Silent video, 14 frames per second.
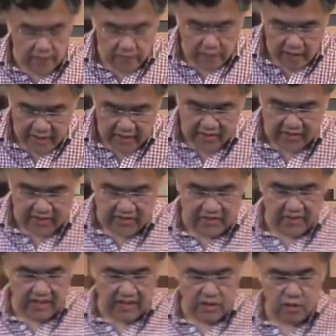Christ
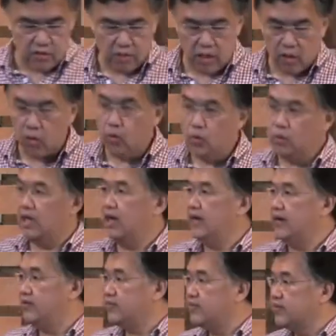and to our old
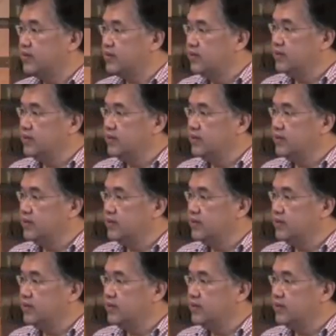lives,